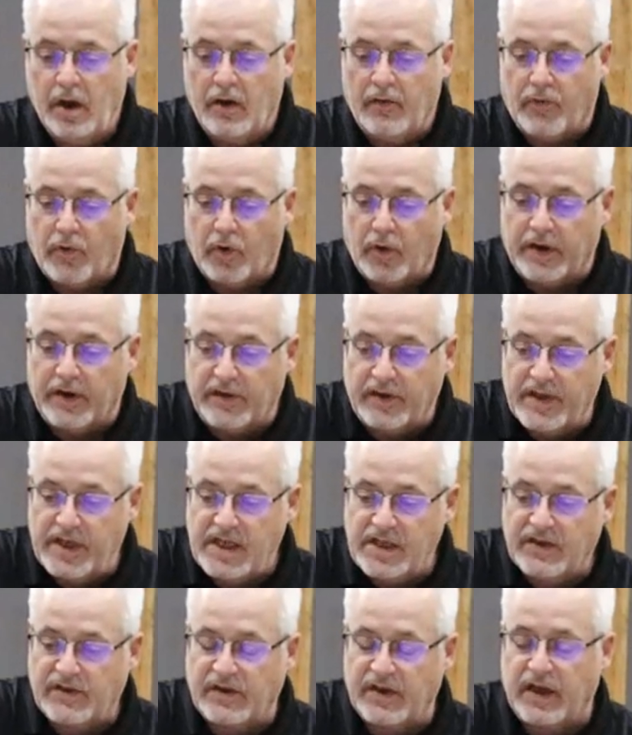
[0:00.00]
For in
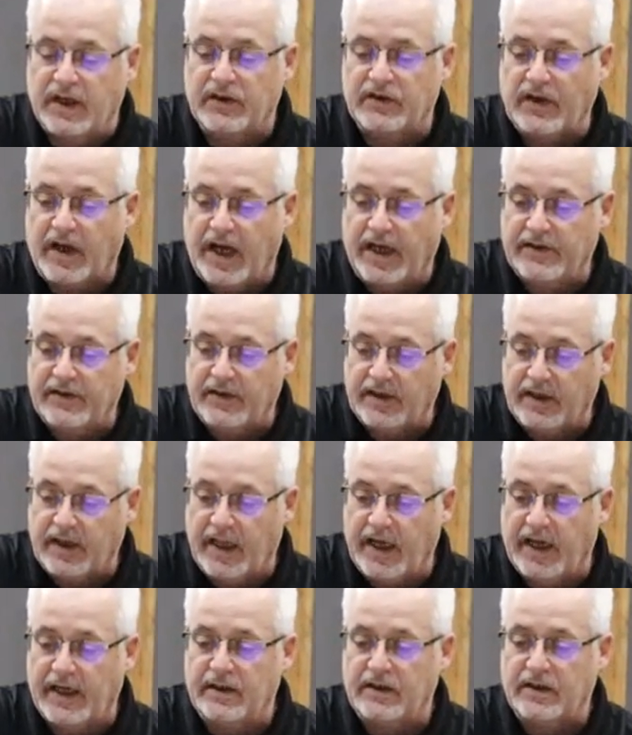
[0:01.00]
these things I
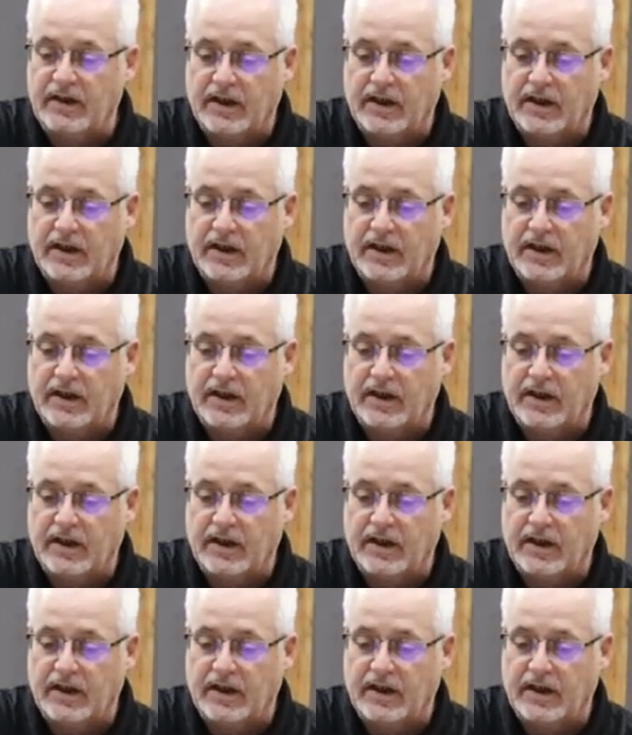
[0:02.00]
delight,